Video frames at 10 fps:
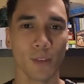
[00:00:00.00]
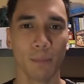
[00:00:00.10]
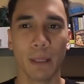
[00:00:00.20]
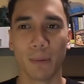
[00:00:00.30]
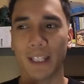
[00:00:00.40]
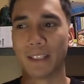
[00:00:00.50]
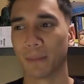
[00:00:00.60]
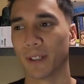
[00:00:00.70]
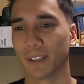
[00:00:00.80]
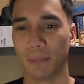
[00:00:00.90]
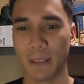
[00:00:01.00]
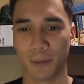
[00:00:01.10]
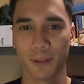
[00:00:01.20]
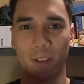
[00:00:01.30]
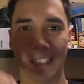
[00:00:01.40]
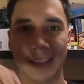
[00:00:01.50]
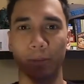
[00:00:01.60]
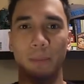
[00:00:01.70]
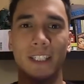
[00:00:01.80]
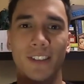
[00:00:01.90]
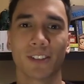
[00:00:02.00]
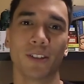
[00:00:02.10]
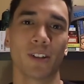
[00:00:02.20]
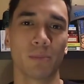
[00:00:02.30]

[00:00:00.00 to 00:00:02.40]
in person, people who are in your immediate circle.